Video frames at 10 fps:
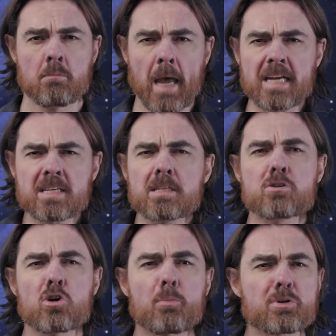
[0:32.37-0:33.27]
and
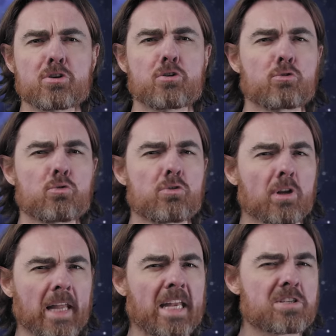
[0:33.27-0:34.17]
interpreted through the
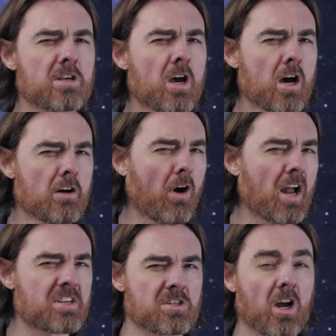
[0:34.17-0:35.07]
lens of
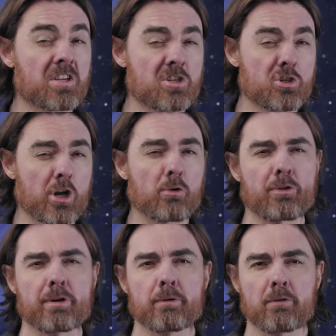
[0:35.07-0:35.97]
Einstein's general
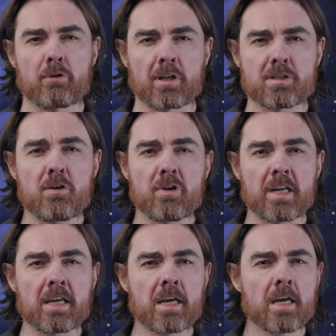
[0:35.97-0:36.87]
theory of
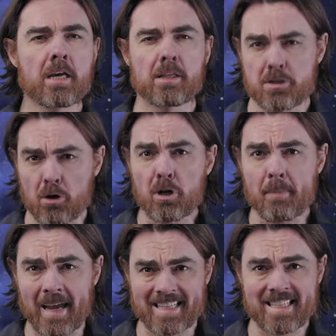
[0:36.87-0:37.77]
relativity, this only
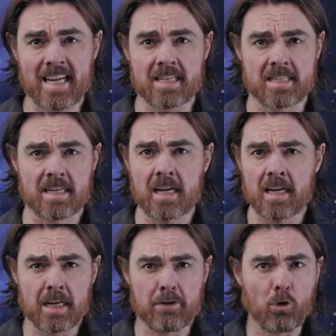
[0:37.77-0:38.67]
makes sense
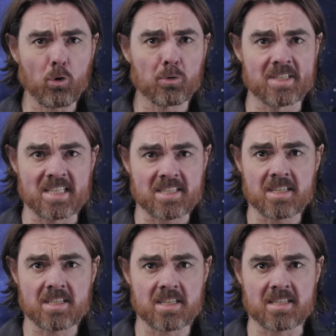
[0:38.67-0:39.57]
if all
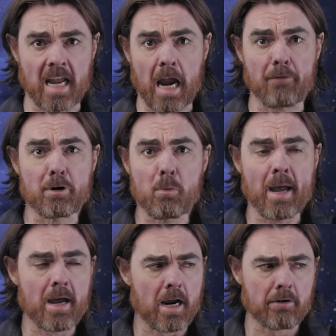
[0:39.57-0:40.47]
distances
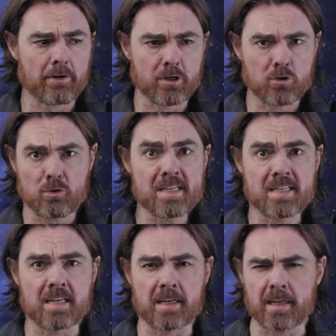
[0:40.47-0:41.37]
everywhere are
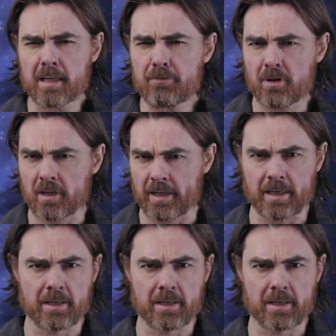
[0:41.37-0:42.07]
increasing evenly.